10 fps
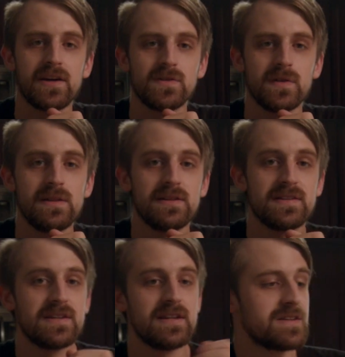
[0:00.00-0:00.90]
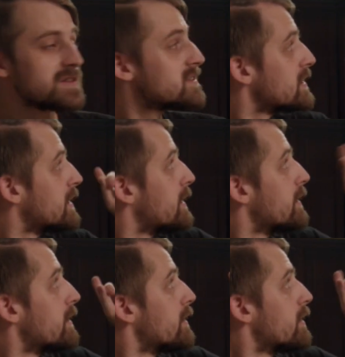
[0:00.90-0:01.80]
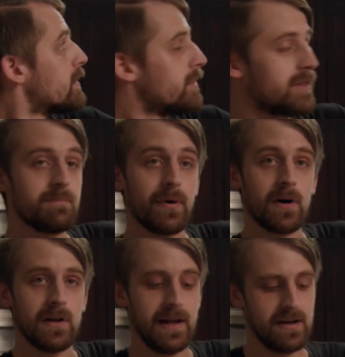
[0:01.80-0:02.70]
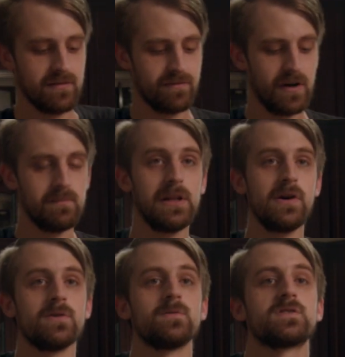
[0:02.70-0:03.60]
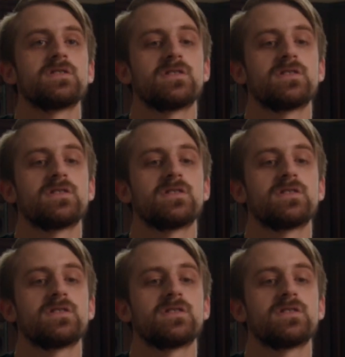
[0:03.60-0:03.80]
Actually, this is the bar light from Lowe's.